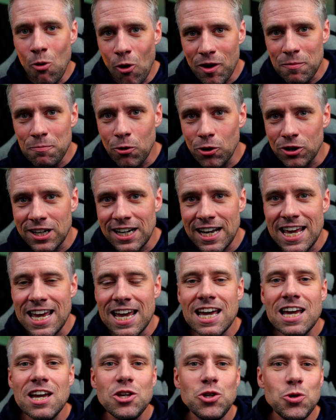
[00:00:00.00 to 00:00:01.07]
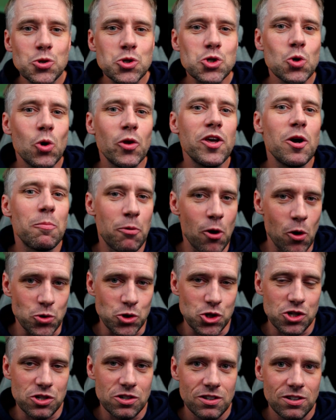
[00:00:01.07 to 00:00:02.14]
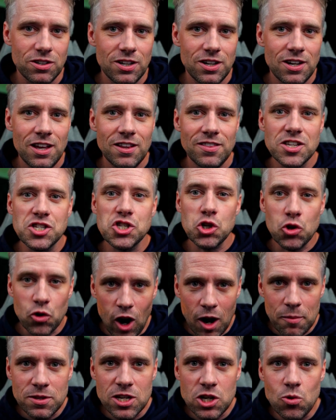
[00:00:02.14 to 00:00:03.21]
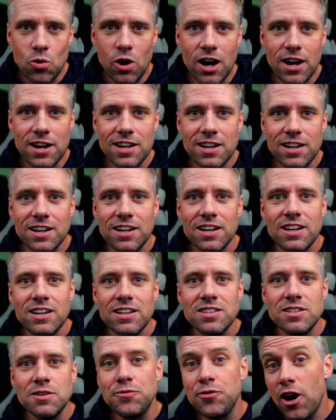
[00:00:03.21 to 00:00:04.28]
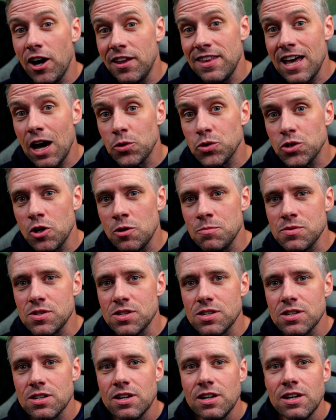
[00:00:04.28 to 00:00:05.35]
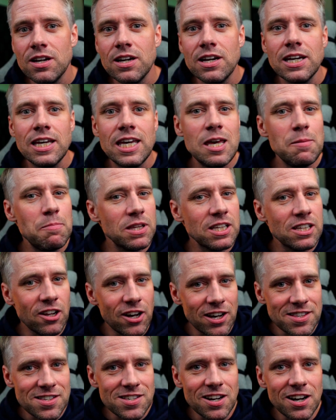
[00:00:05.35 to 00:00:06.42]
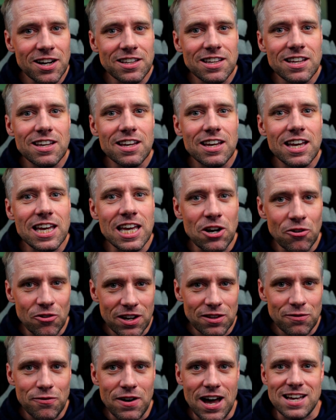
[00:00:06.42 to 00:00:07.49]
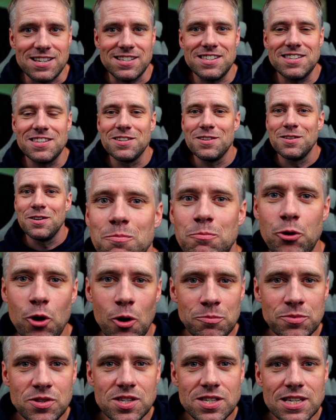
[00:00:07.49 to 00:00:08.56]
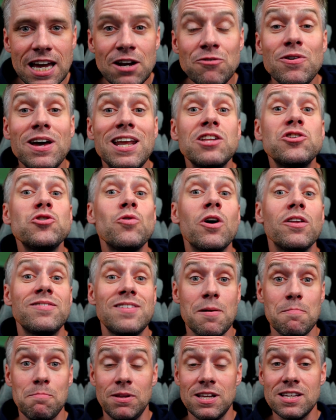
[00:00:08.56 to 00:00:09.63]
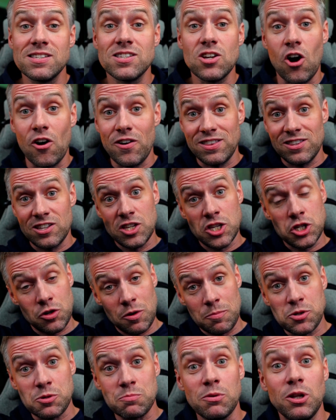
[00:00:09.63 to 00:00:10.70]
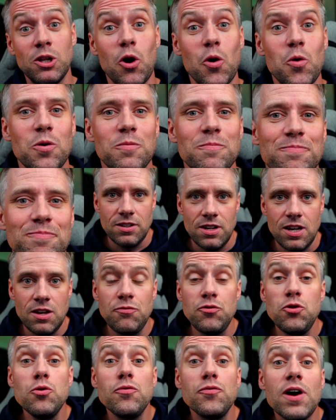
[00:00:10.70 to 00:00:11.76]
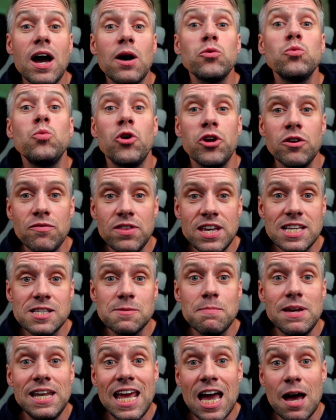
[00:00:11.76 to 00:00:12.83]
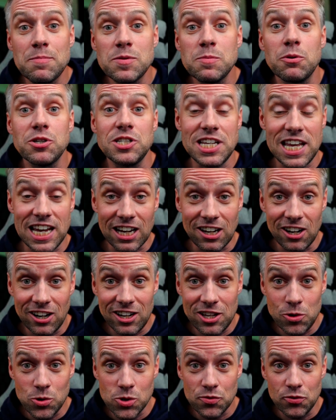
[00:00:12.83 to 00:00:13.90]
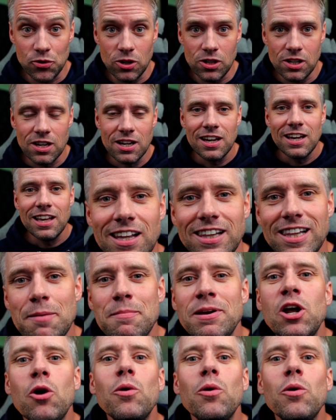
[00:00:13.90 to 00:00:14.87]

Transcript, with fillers: more importantly, you saw the approach. Describe the U I, define the outcomes, keep it client-side, iterate fast. Prompts and ready-to-run templates are in the description below. If you found one of these mini apps particularly useful, let me